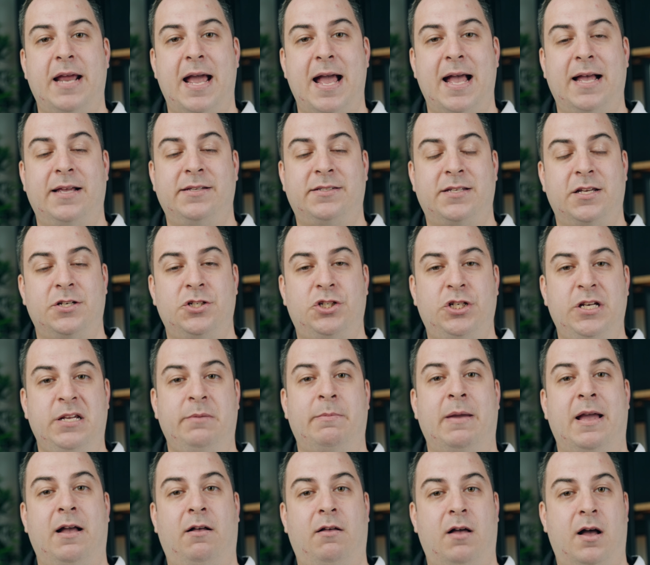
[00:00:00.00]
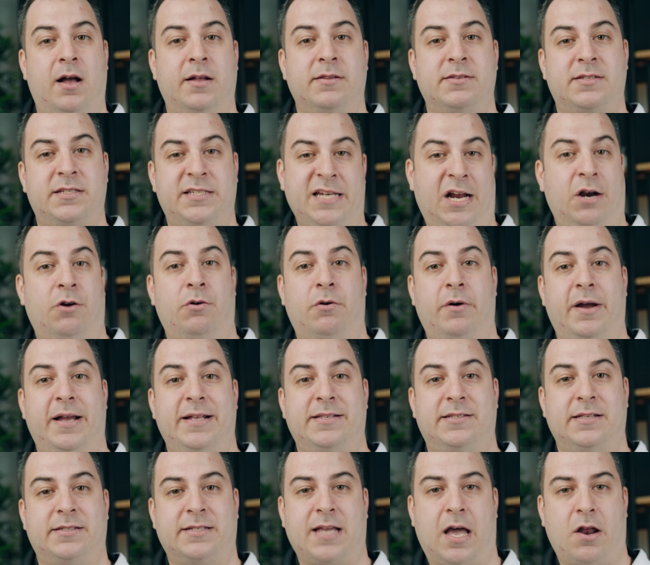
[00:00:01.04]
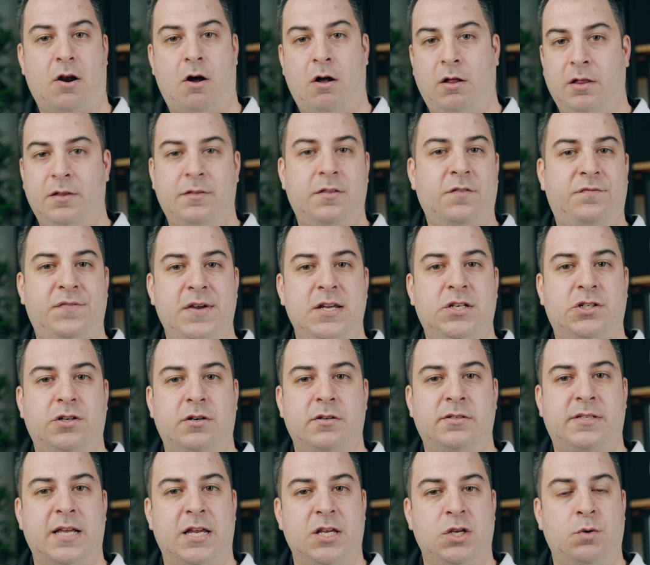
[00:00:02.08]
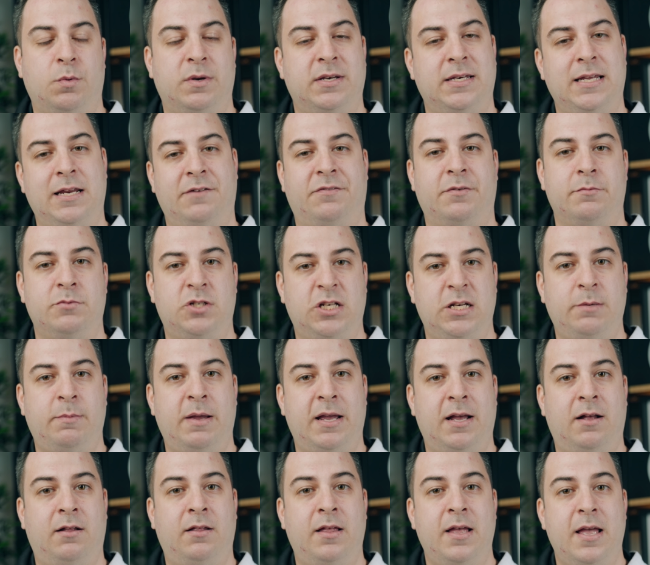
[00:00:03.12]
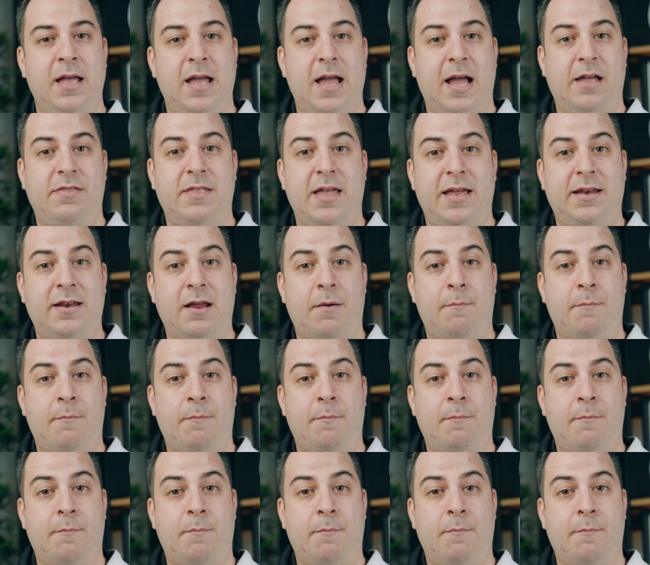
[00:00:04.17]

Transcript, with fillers: as Gmail on steroids. It's got all of the features that you would need from Gmail and then